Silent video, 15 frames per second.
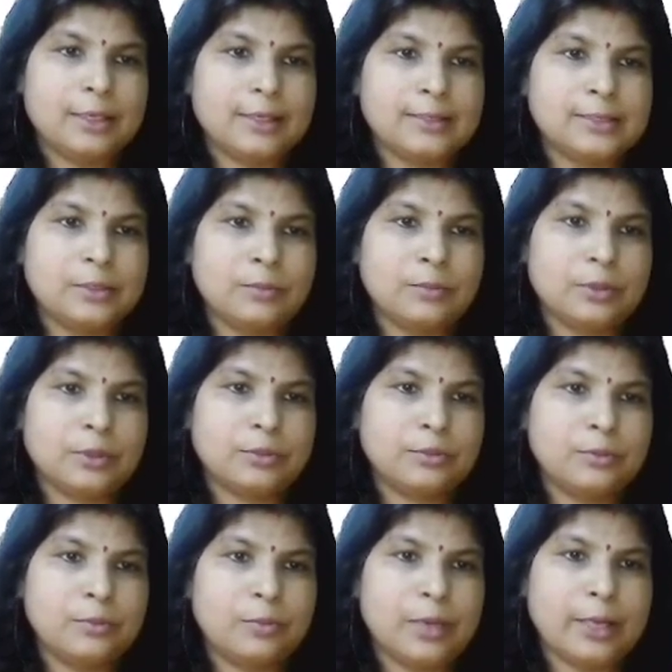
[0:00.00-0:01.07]
is equal
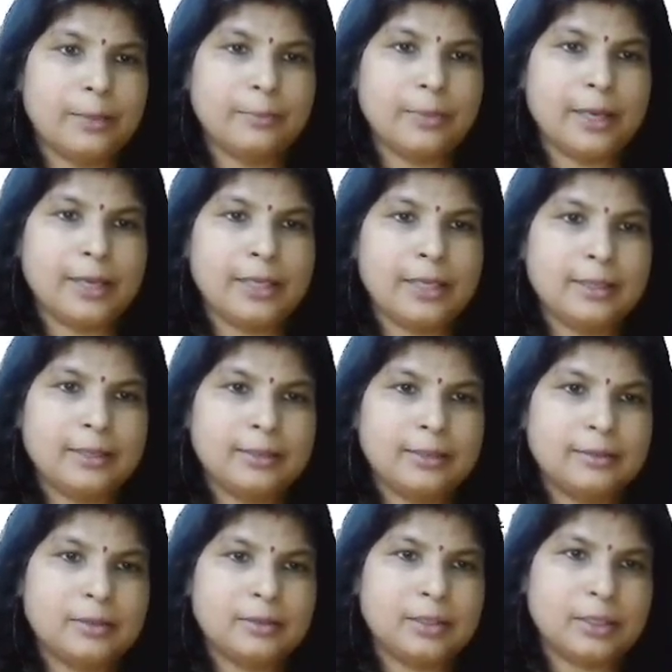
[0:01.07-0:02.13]
to 1 by
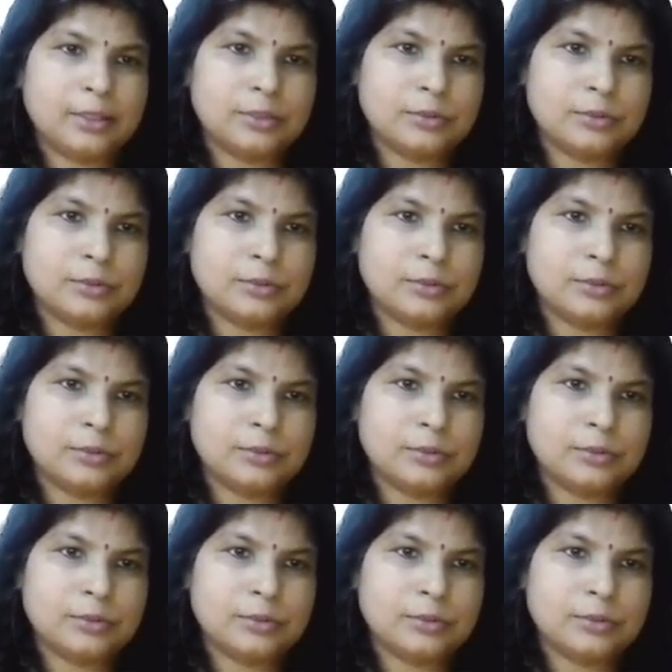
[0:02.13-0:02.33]
3.